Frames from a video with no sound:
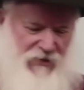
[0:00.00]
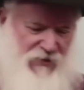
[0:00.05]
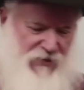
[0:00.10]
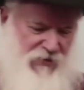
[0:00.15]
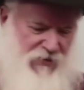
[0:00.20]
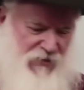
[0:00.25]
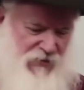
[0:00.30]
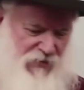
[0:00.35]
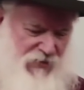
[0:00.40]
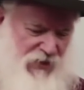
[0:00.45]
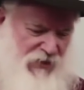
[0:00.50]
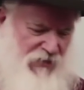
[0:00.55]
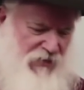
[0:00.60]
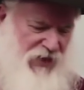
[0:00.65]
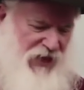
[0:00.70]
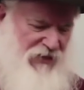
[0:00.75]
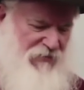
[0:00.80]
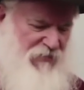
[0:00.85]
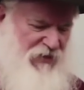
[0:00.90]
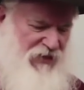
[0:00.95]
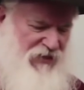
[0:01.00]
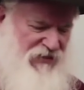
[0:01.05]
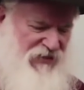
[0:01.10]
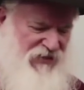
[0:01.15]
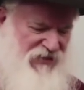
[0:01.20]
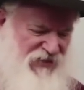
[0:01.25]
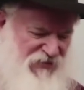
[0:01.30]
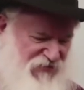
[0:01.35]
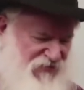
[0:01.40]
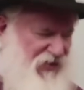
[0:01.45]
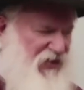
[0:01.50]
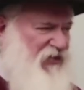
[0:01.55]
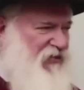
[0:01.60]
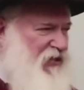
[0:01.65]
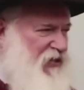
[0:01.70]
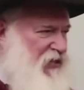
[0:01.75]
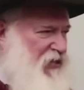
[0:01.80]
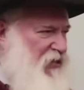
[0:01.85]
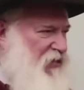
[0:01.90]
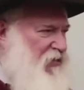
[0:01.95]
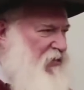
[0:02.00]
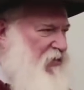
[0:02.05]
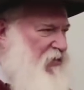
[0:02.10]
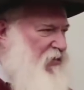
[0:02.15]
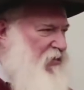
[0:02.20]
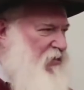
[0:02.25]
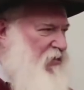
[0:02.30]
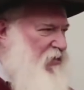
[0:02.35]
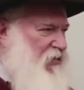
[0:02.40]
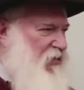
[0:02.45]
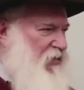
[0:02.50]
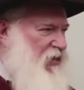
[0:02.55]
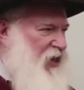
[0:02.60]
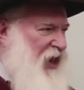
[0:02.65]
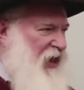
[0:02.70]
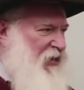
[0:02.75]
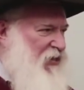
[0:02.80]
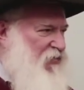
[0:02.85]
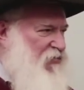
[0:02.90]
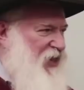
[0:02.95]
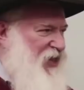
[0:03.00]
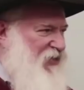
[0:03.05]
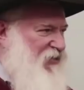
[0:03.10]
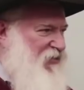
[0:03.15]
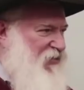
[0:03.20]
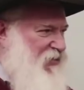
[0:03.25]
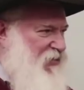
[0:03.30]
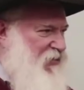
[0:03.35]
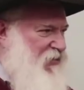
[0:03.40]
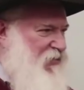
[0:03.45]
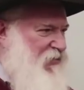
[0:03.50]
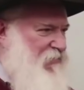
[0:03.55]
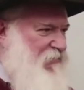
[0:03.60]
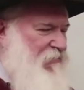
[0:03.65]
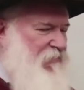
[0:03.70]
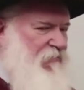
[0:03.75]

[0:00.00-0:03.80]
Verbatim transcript: who, who had been severely anorexic.